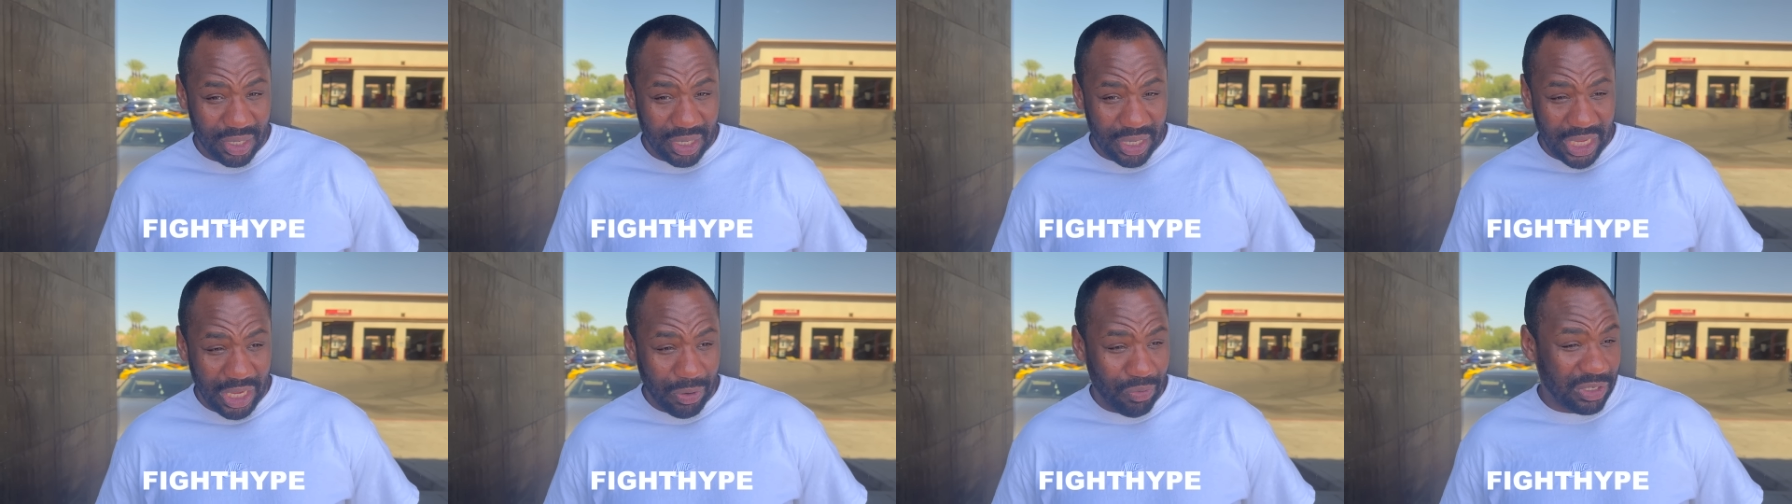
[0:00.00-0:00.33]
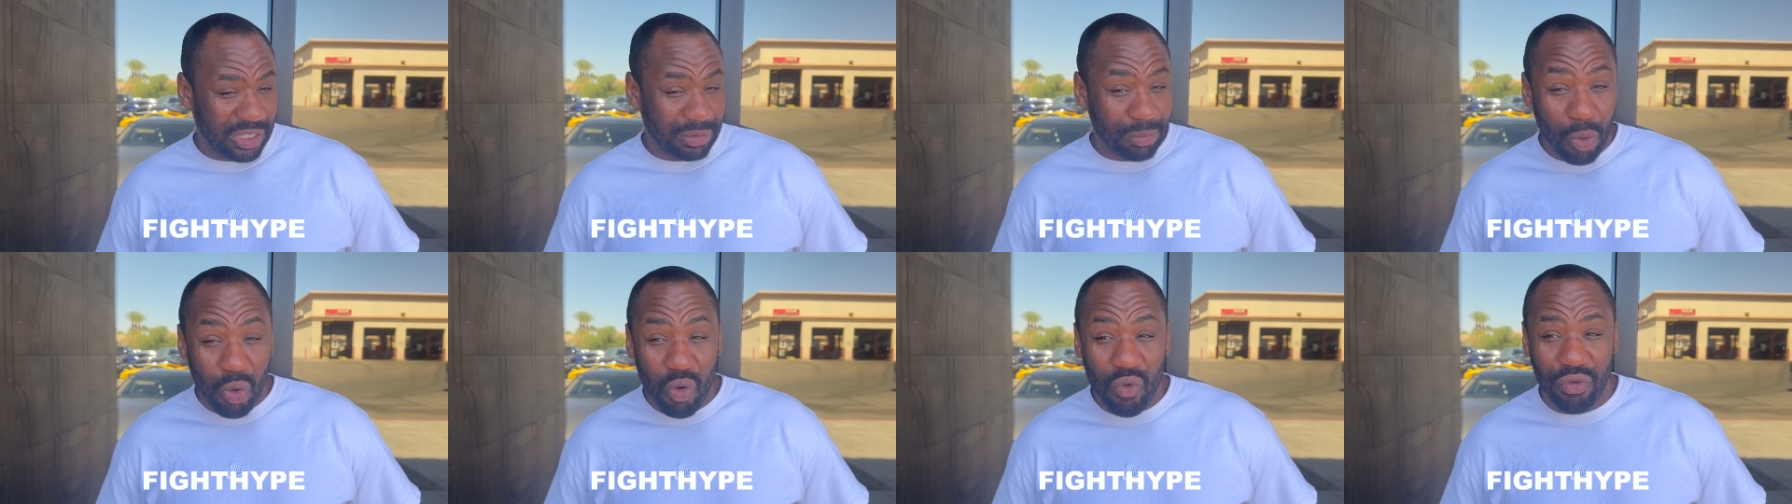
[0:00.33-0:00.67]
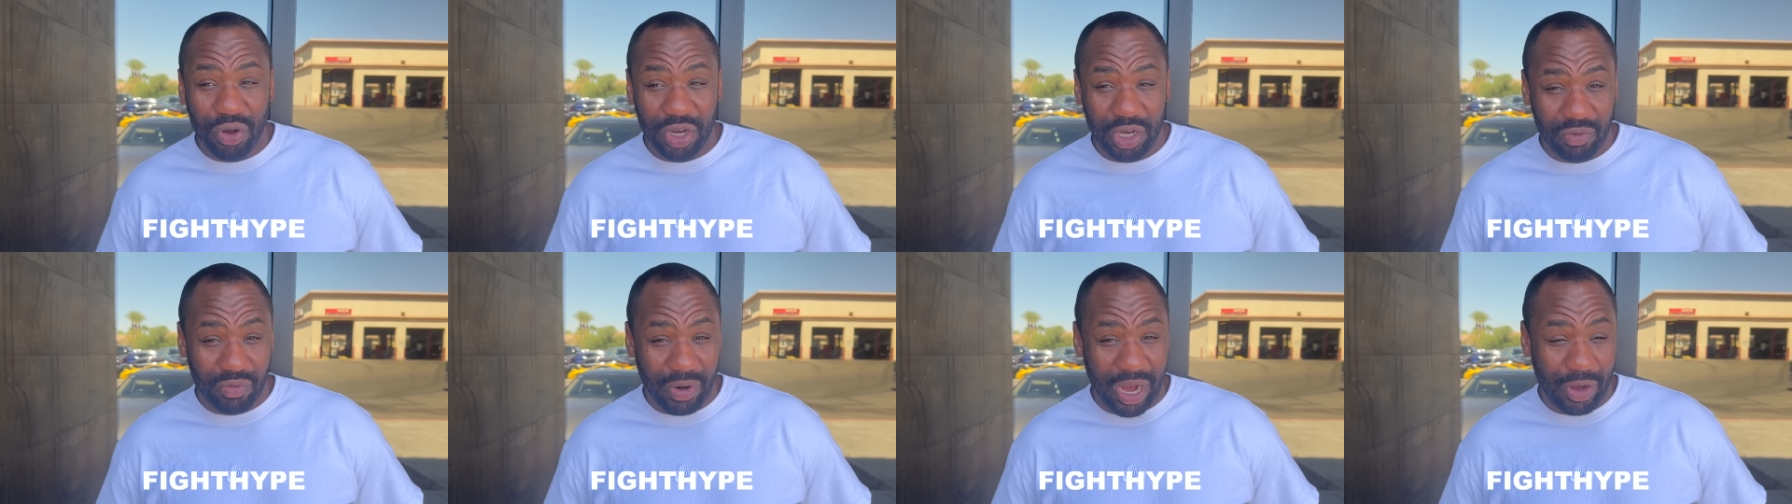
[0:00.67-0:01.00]
He was
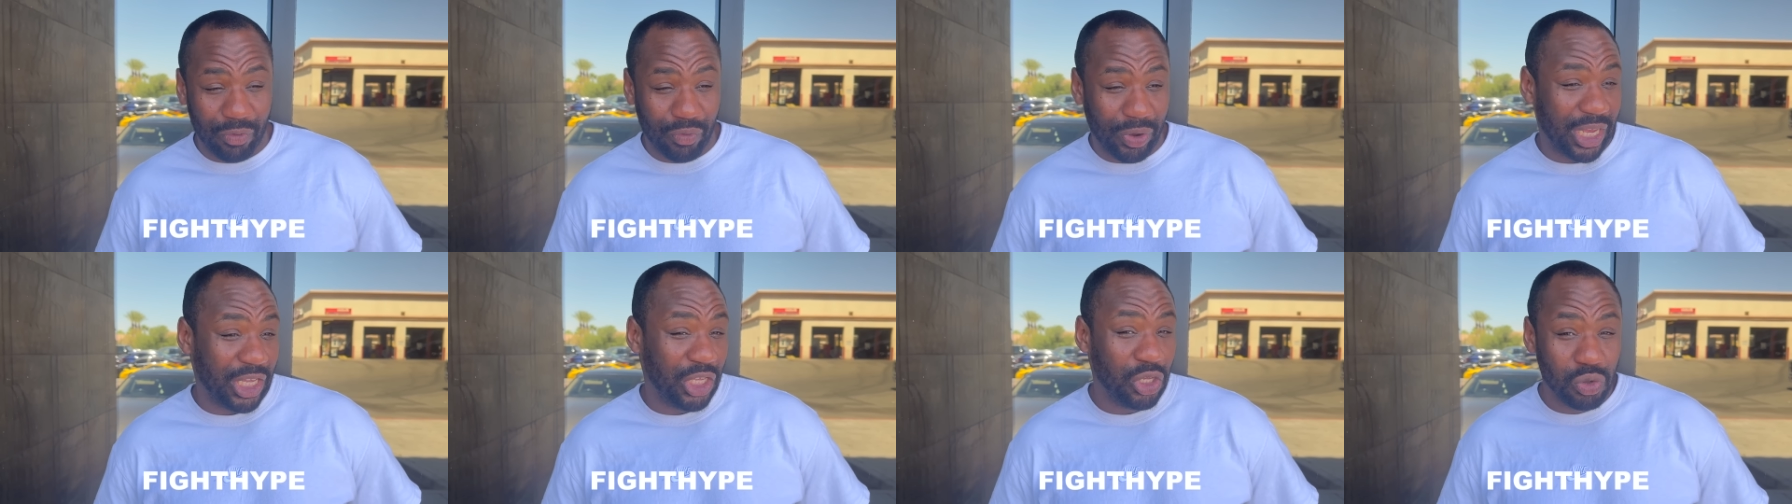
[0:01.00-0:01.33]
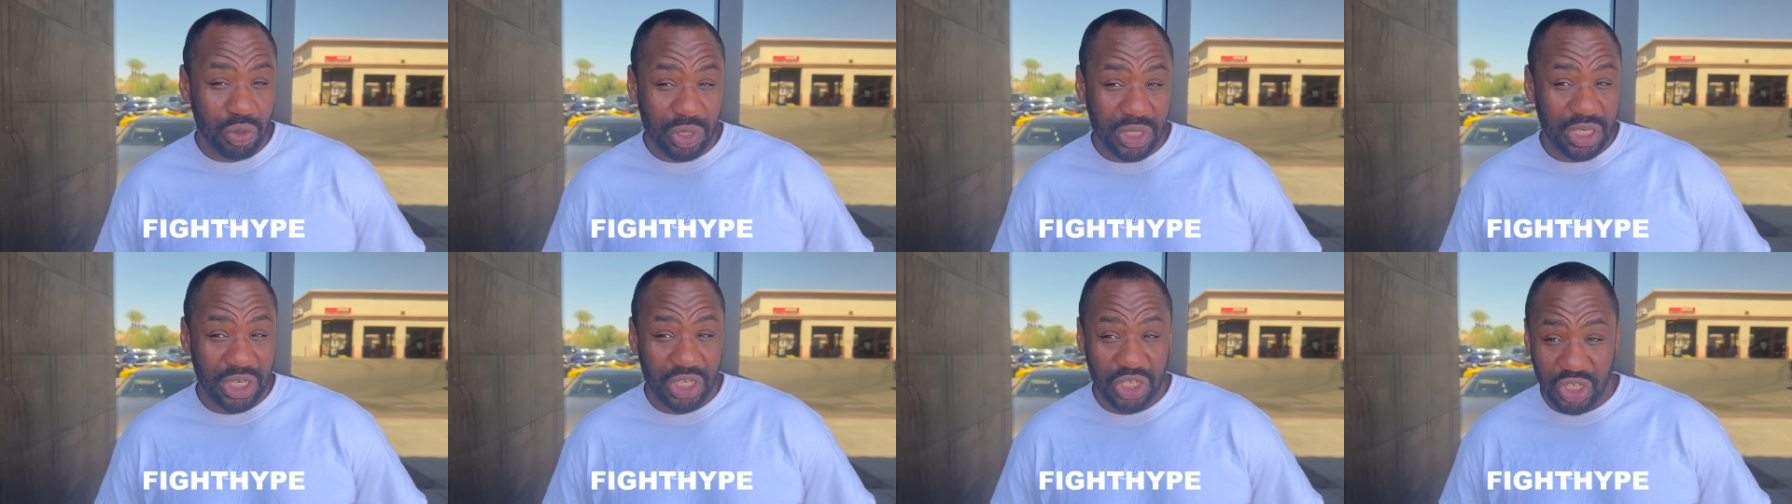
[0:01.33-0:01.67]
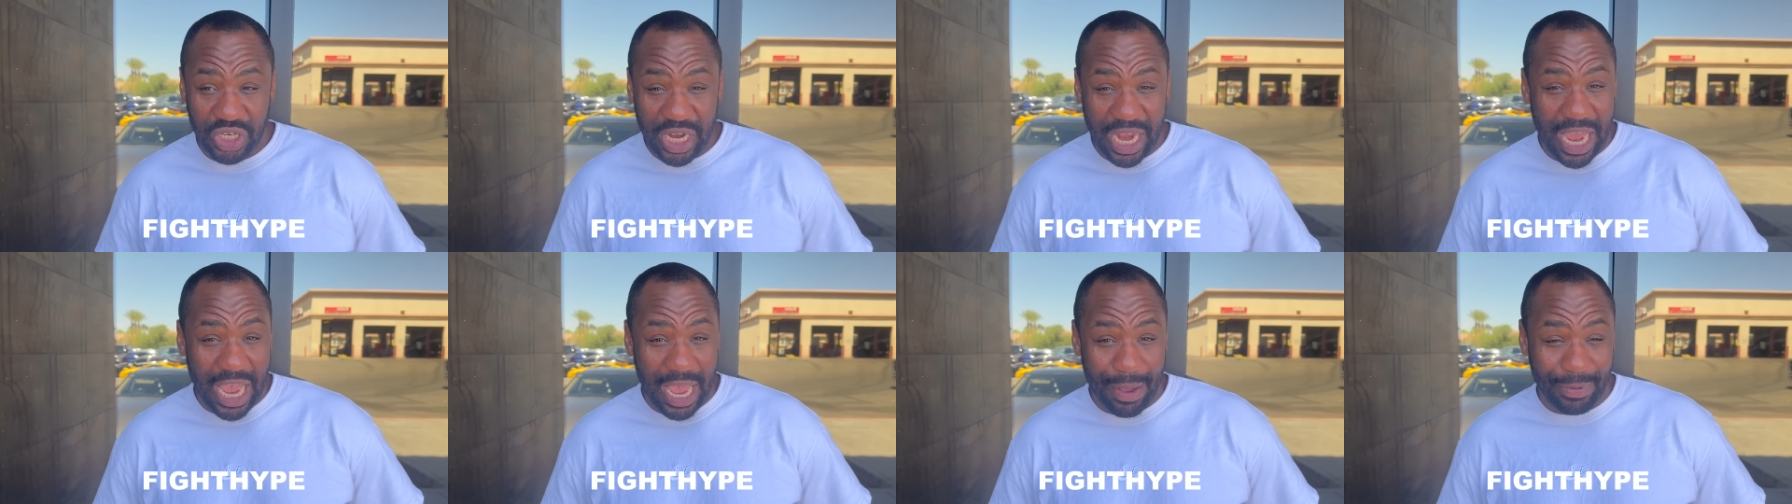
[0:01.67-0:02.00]
moving the right way, using his
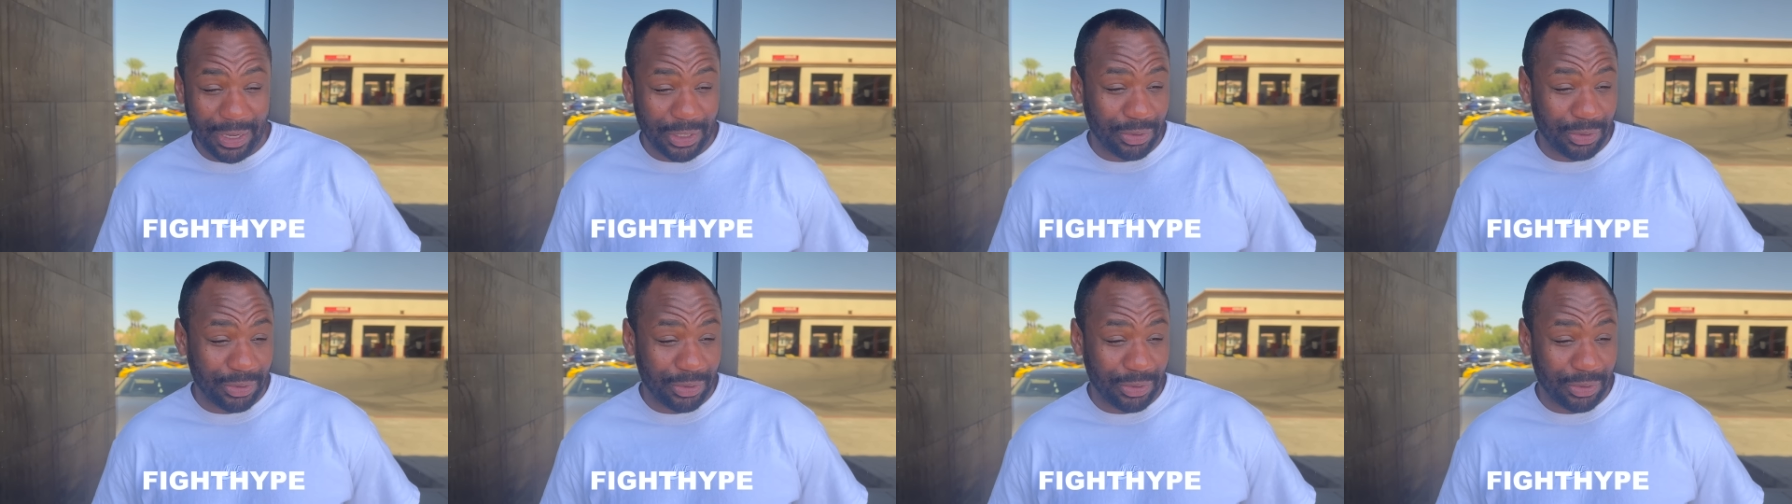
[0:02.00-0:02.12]
jab.